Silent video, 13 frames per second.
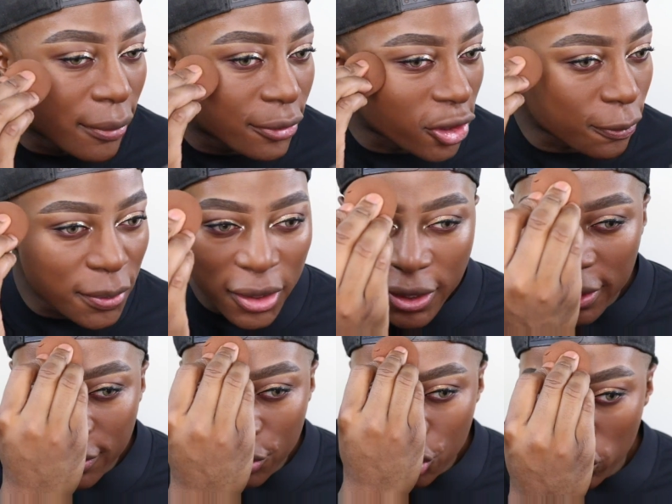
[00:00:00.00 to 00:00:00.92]
just
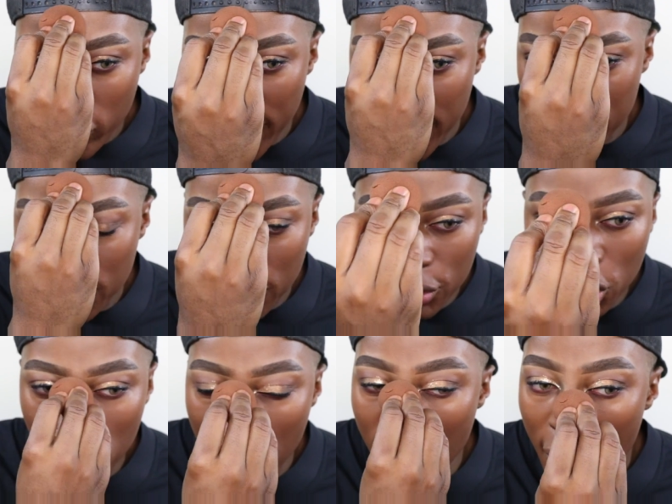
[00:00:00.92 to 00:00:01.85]
because I'm trying to
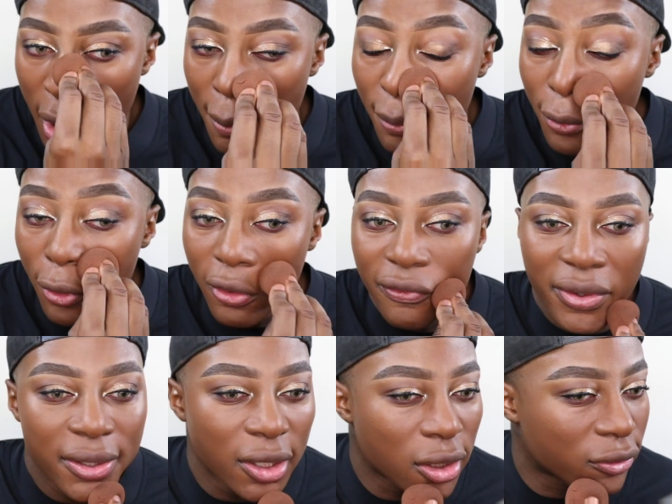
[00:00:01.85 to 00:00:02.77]
do more
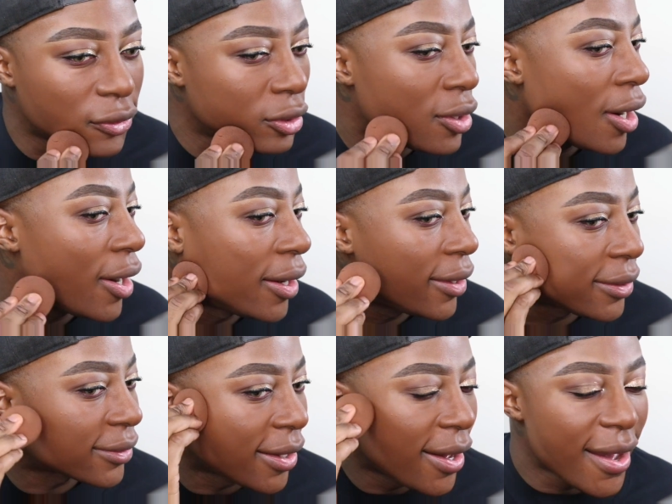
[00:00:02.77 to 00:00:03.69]
videos for you
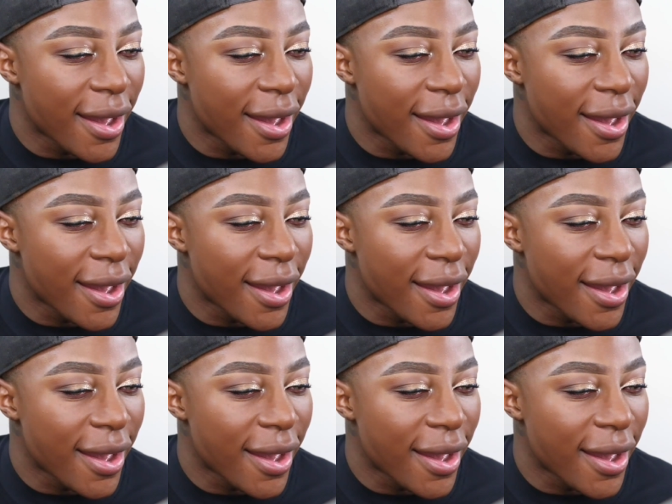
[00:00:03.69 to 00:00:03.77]
guys.